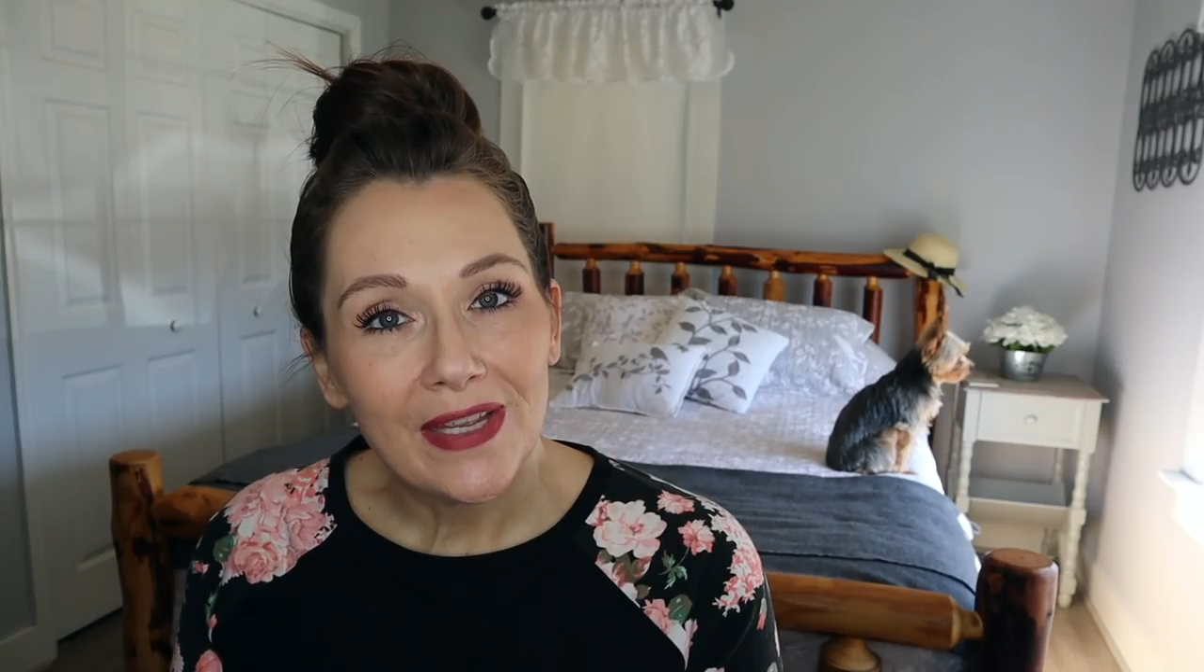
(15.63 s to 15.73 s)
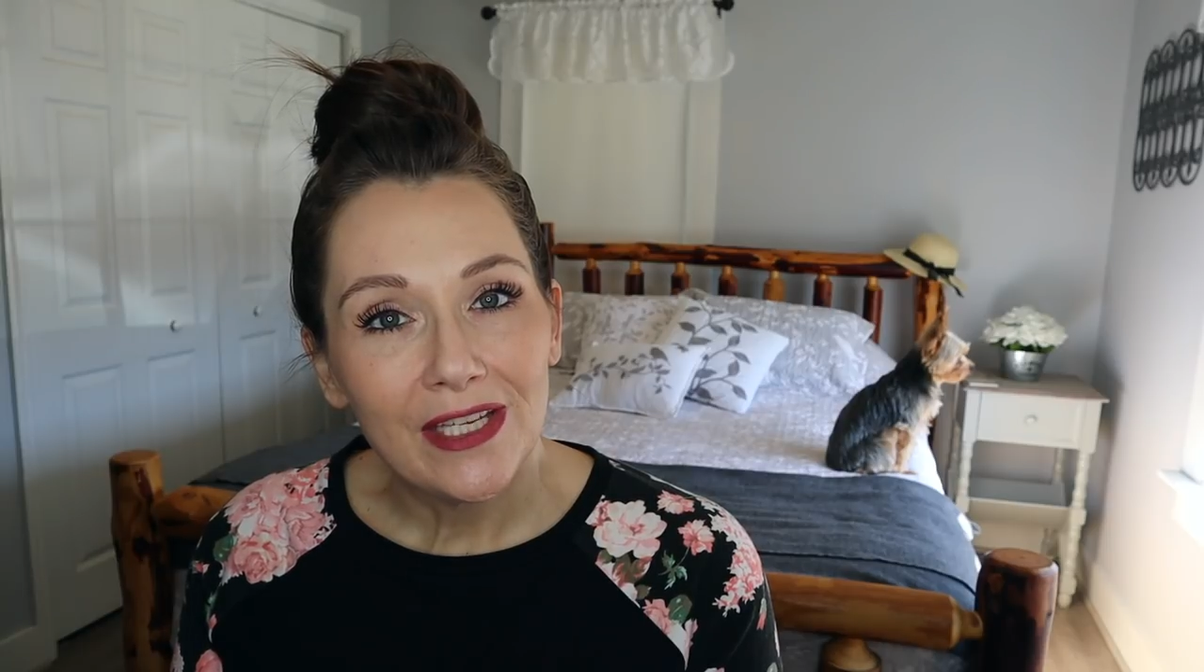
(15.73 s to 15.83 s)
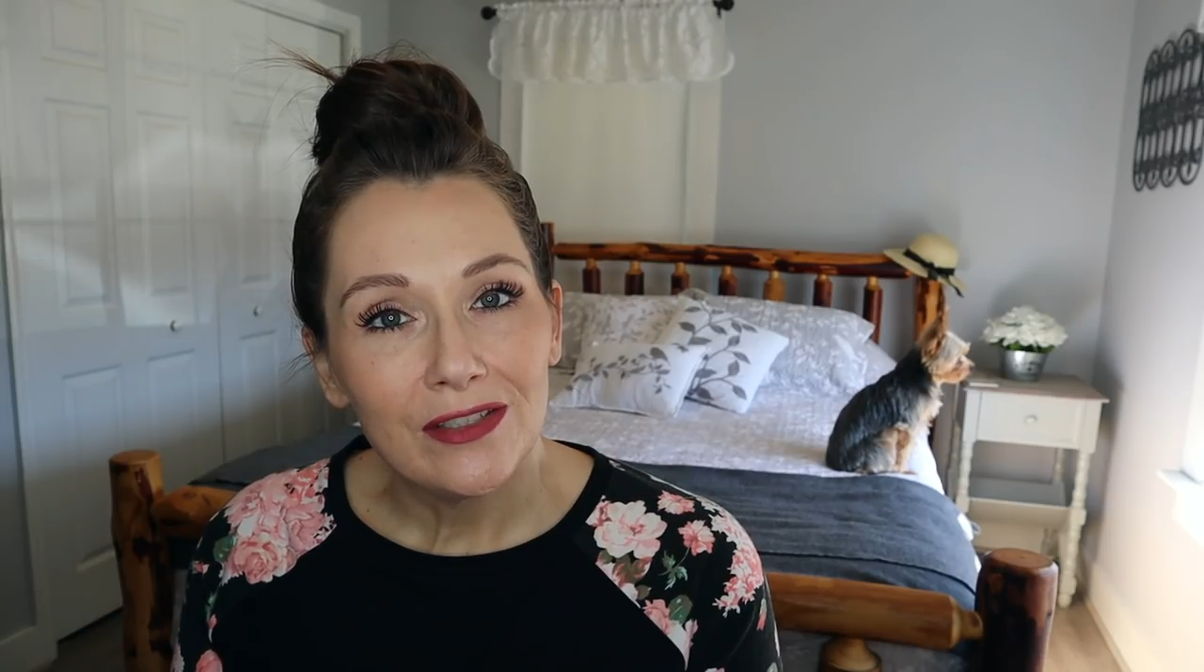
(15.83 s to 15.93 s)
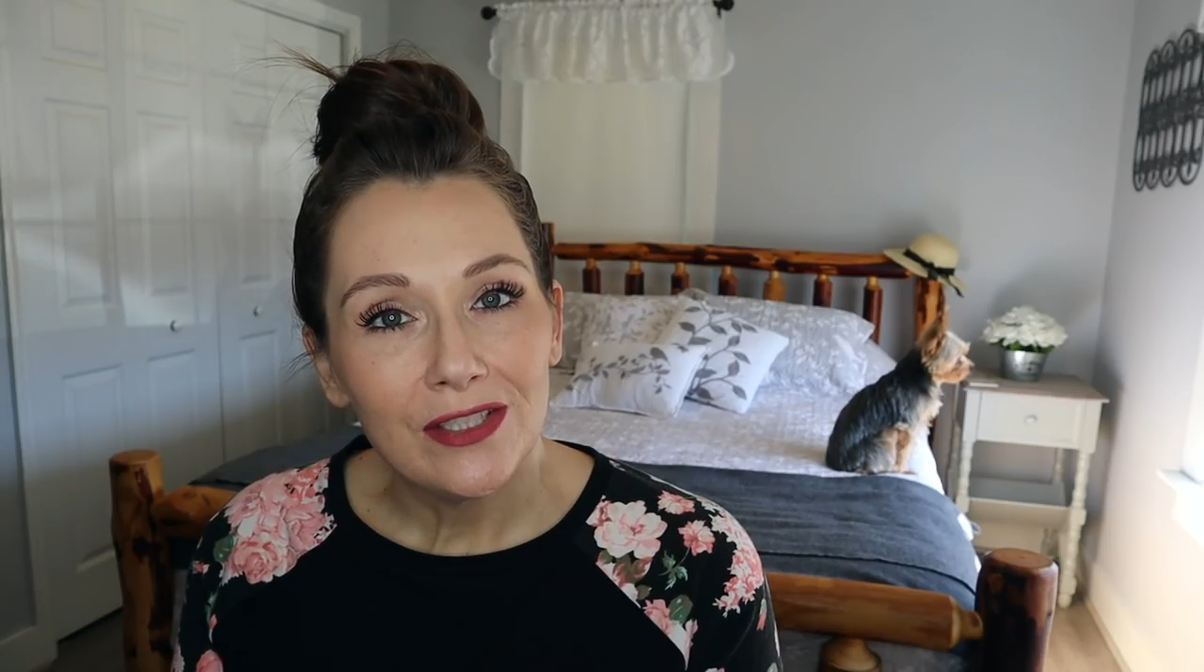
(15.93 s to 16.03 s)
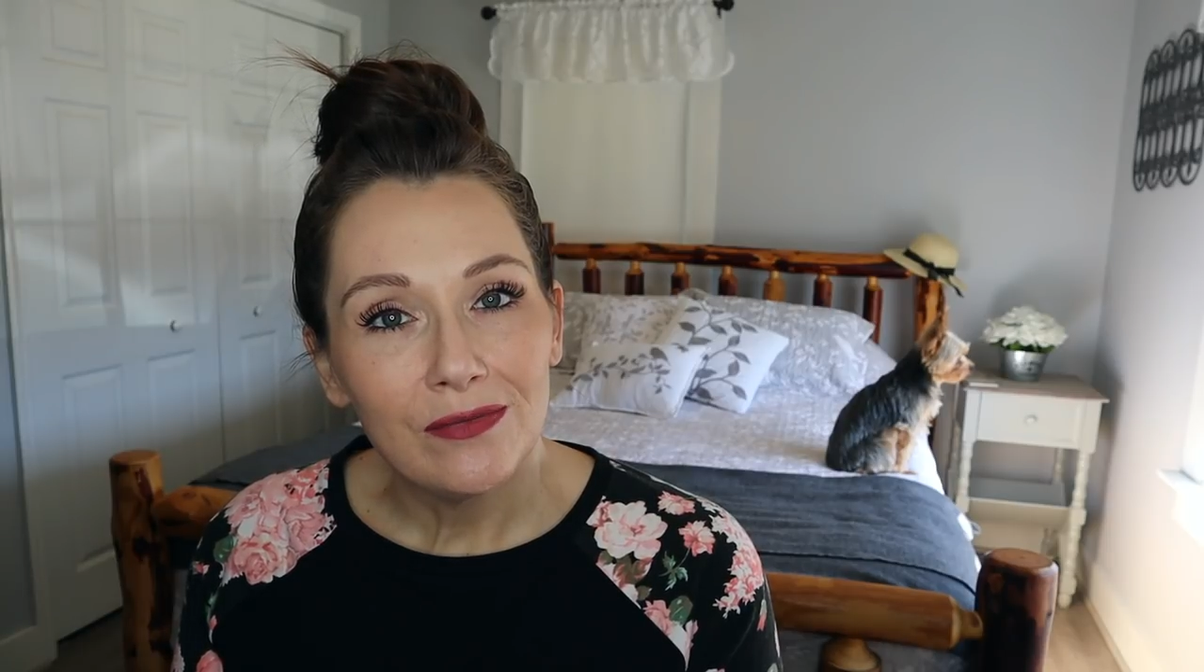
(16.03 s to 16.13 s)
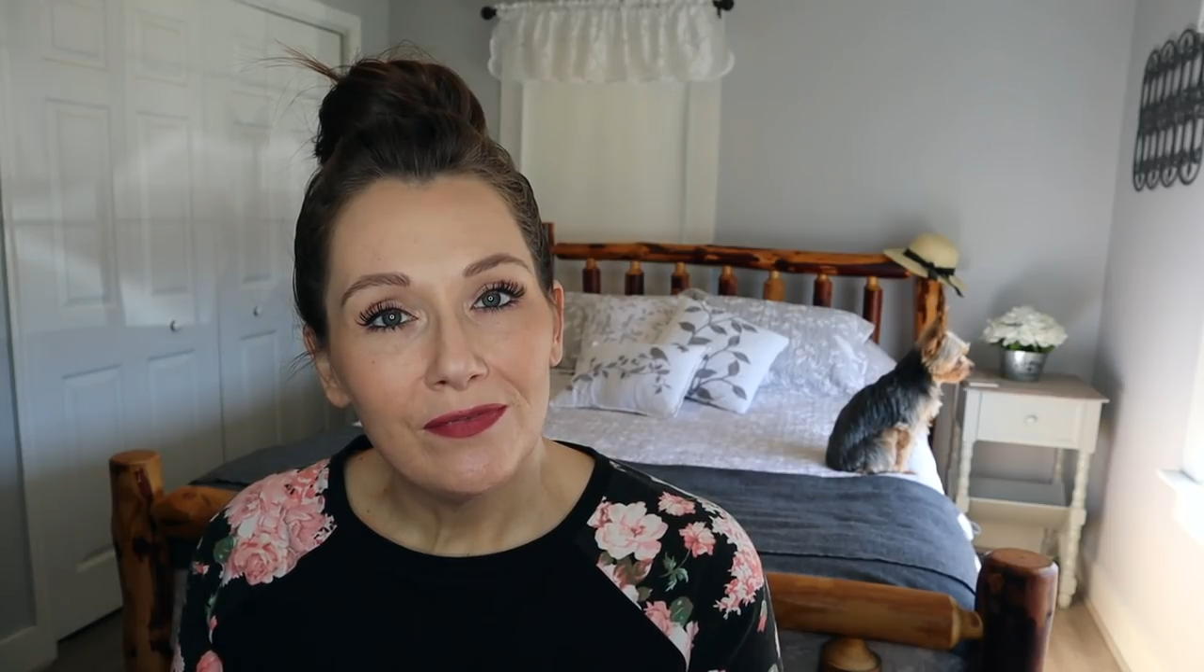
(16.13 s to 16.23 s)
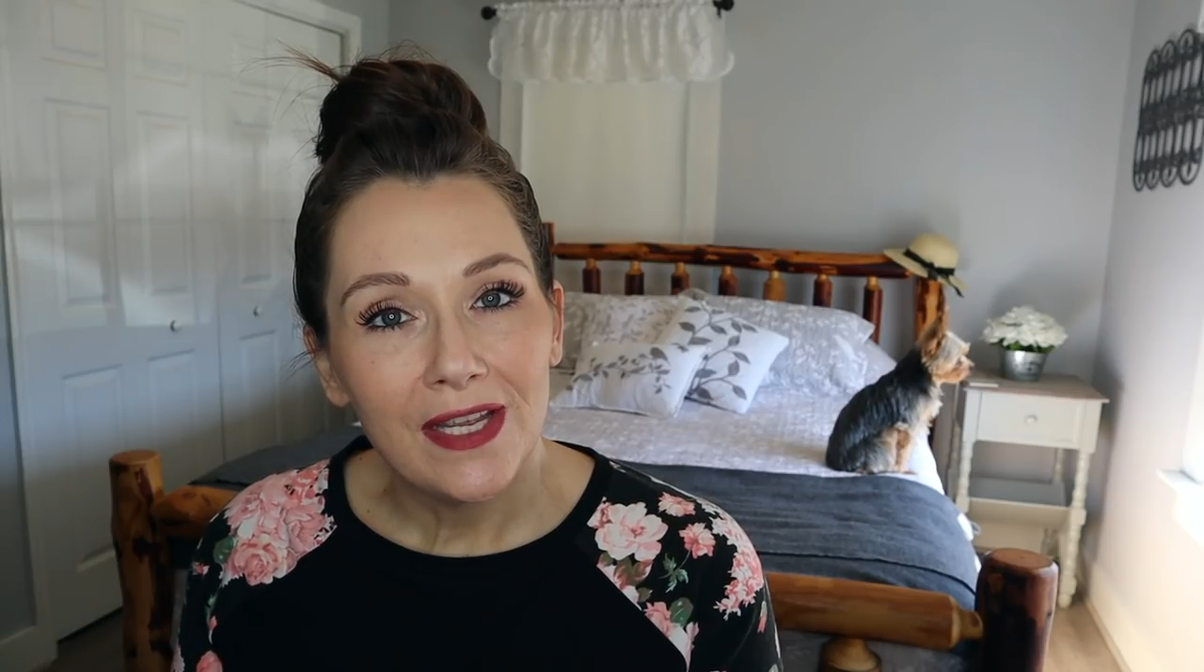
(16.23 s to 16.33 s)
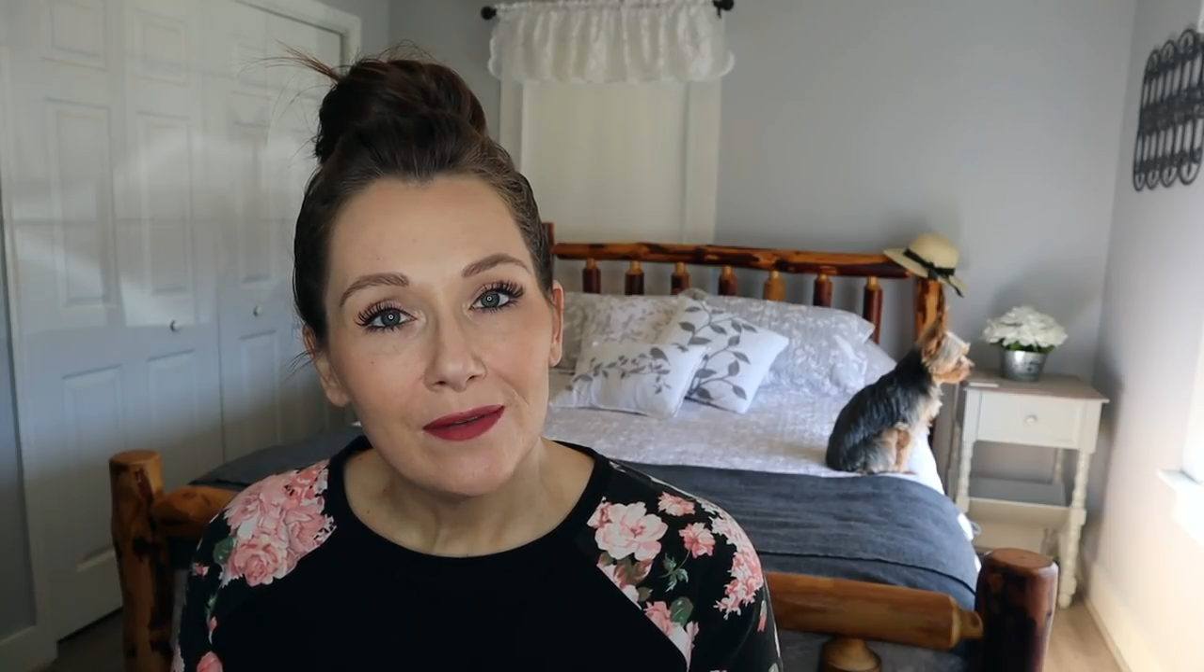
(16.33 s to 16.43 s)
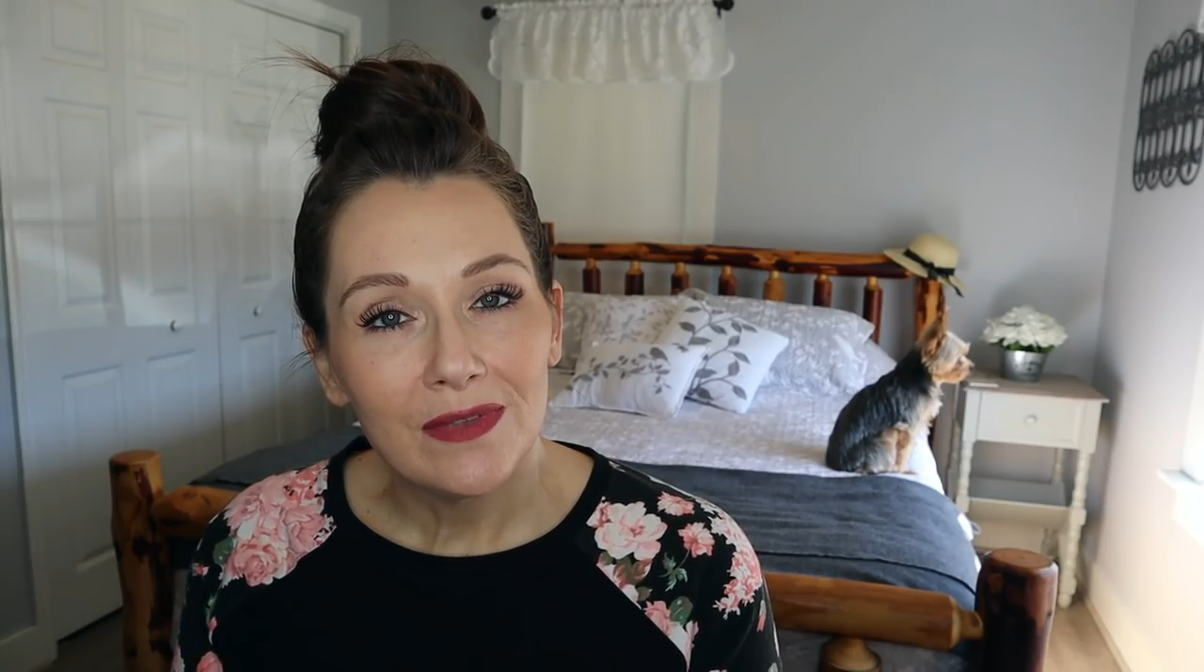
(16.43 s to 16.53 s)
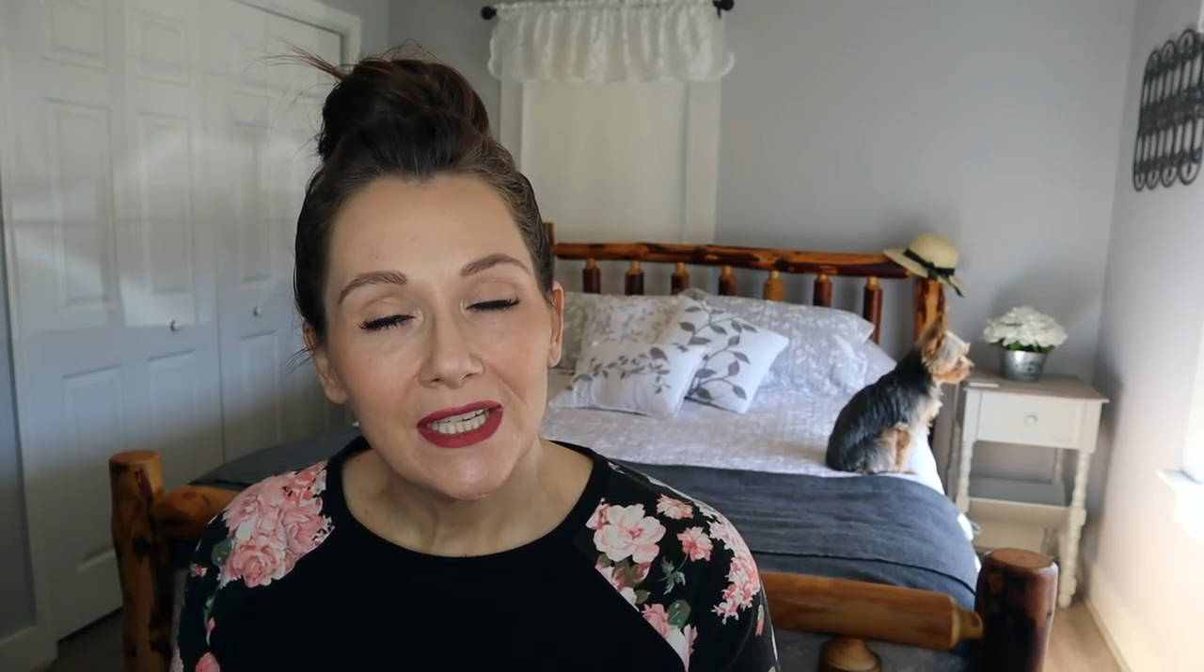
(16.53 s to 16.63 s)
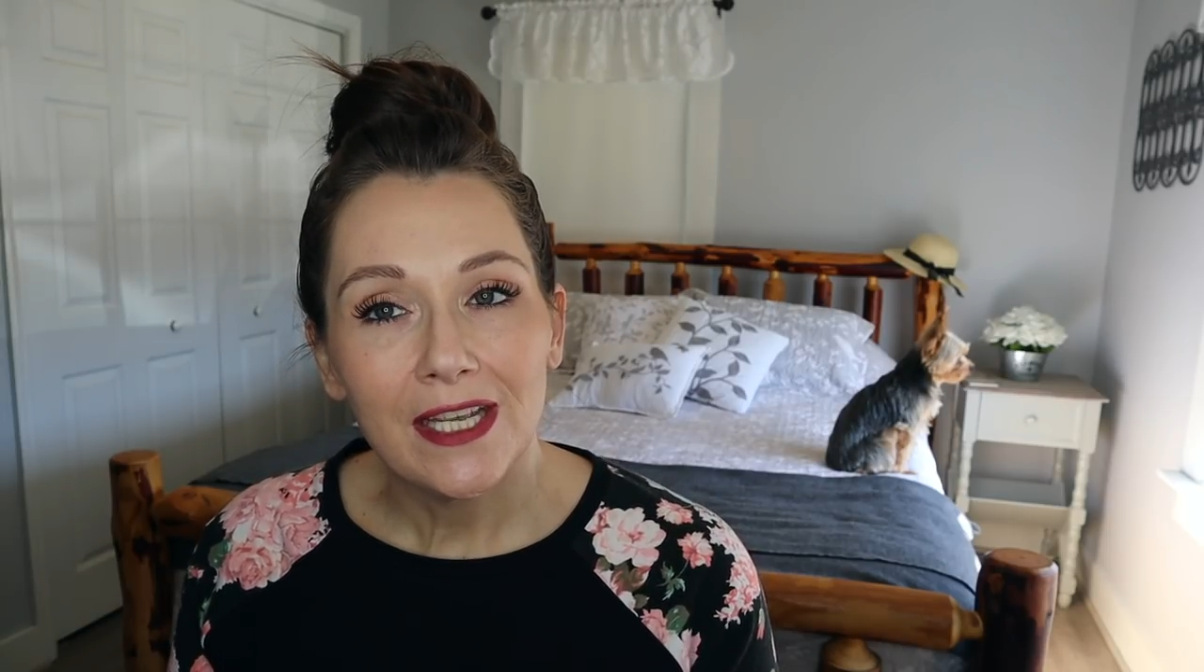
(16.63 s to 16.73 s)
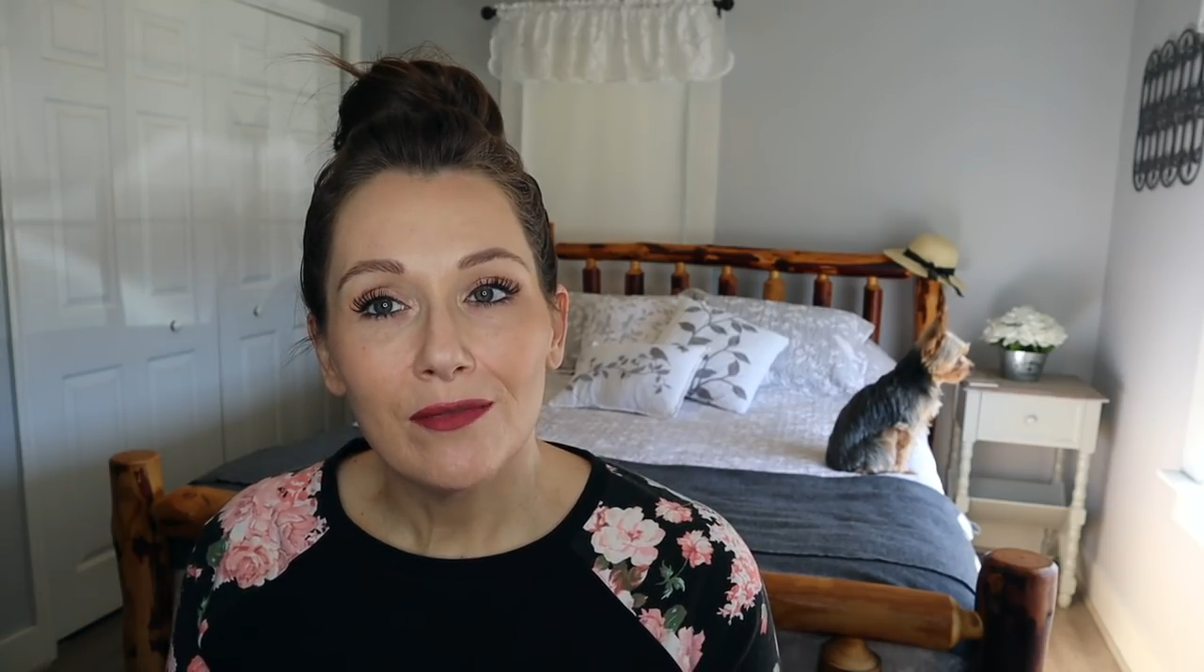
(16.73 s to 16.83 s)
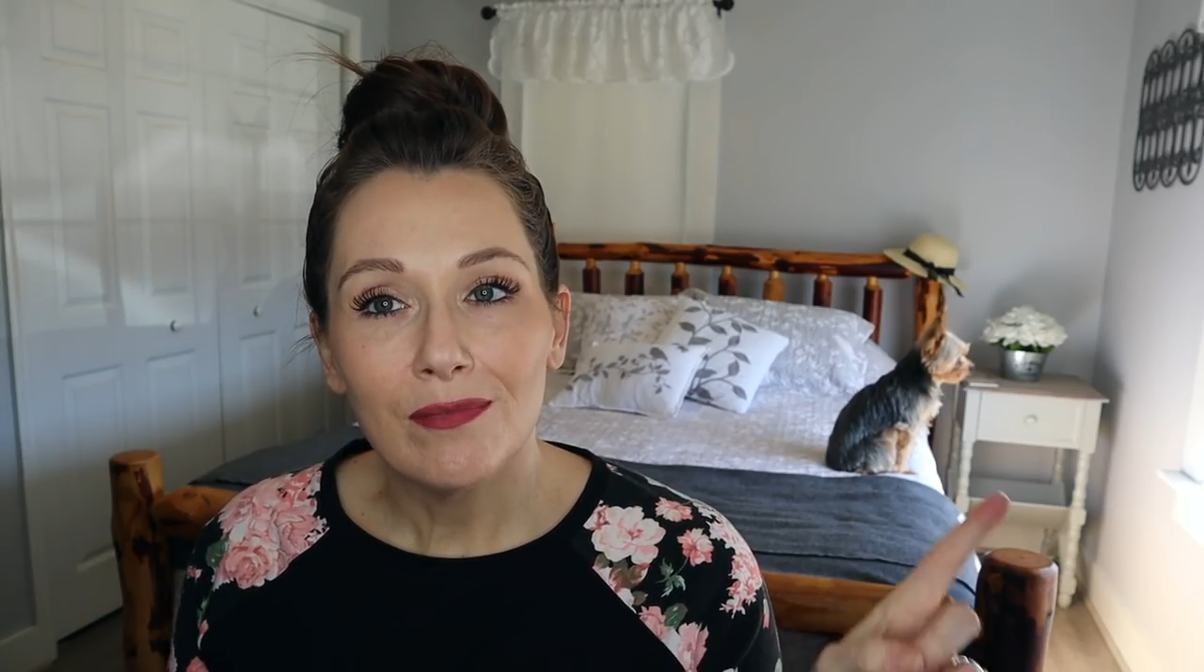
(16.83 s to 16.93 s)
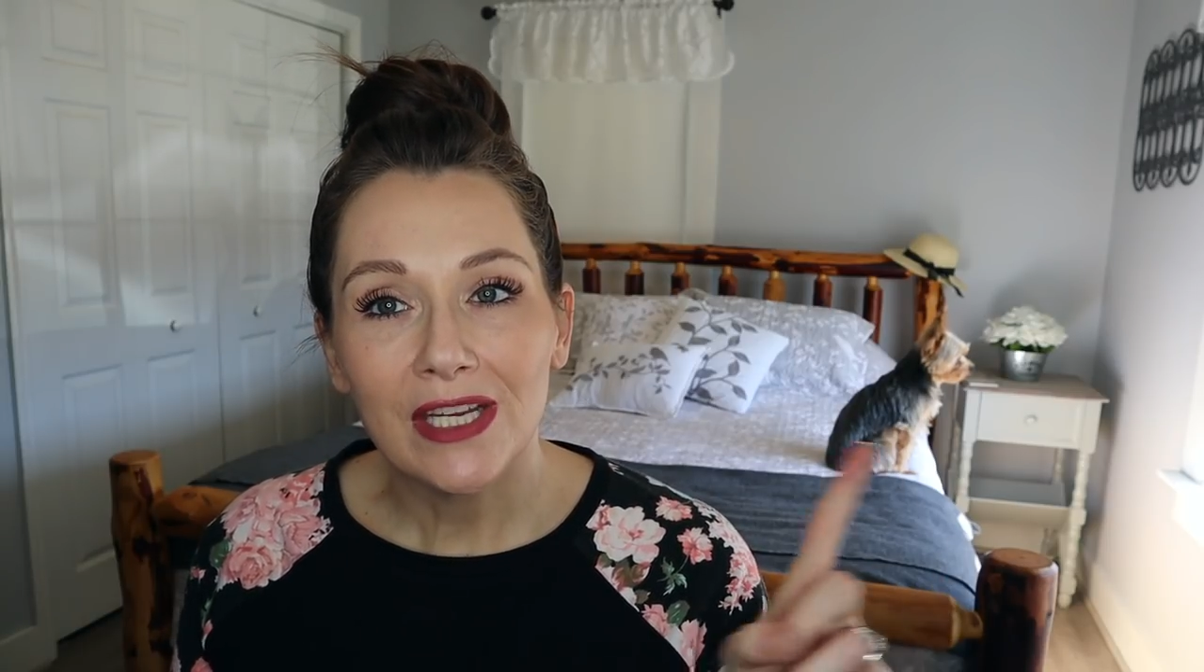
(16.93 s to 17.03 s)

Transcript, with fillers: my YouTube family.